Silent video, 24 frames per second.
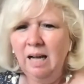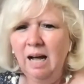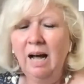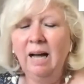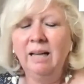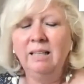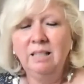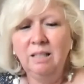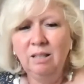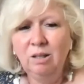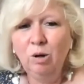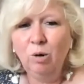
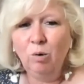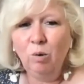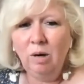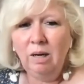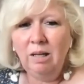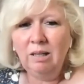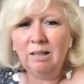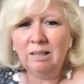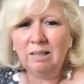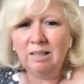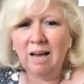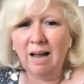I did
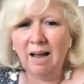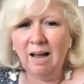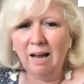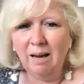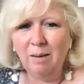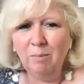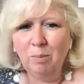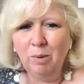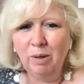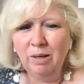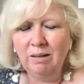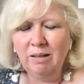agree at the
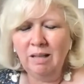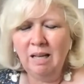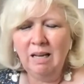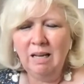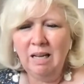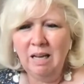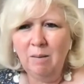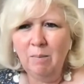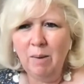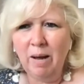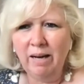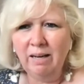time, but
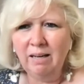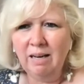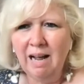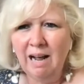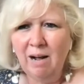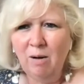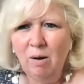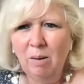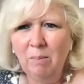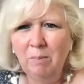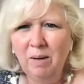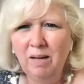thinking back
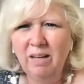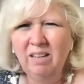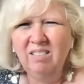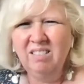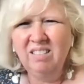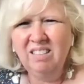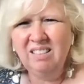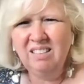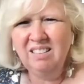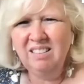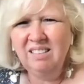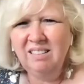now, I'm like,
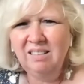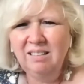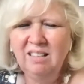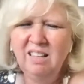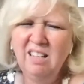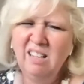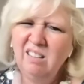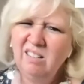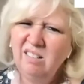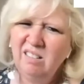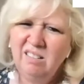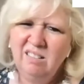
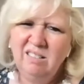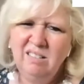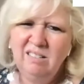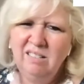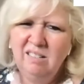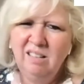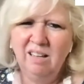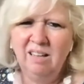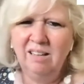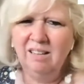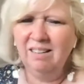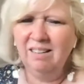no,